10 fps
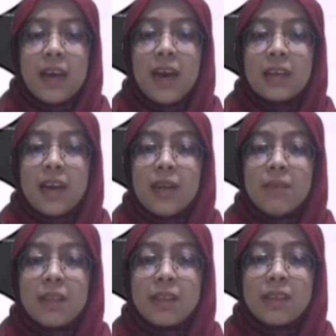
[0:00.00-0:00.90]
Alkali
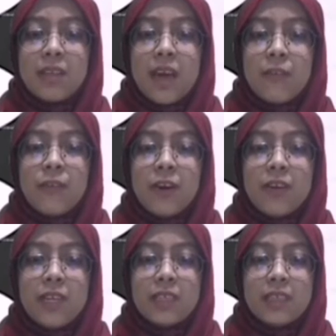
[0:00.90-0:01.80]
metals have low
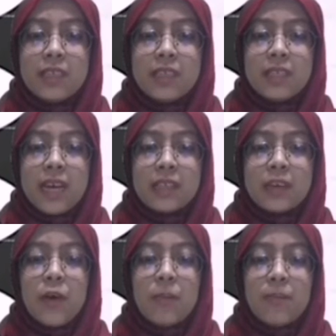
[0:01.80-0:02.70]
densities as
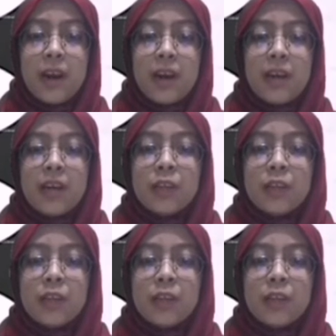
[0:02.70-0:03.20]
compared